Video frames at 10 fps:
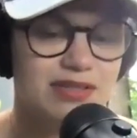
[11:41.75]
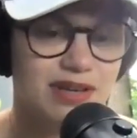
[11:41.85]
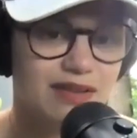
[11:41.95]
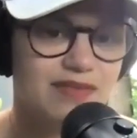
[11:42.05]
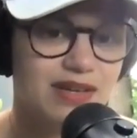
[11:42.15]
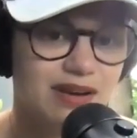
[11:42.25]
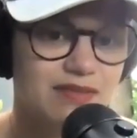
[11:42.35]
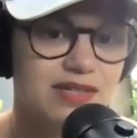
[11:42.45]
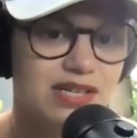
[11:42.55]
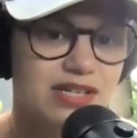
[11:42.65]
to have that
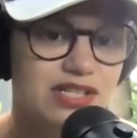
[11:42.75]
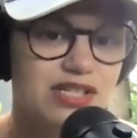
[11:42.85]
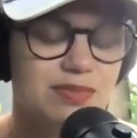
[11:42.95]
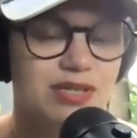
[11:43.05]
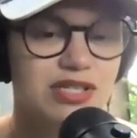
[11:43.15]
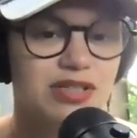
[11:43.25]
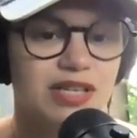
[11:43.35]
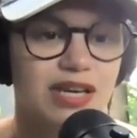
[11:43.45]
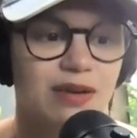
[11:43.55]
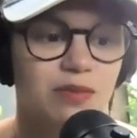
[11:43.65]
conversation,
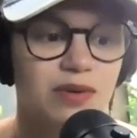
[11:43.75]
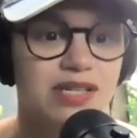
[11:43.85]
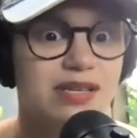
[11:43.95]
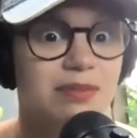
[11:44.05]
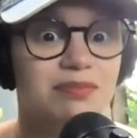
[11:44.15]
especially when it's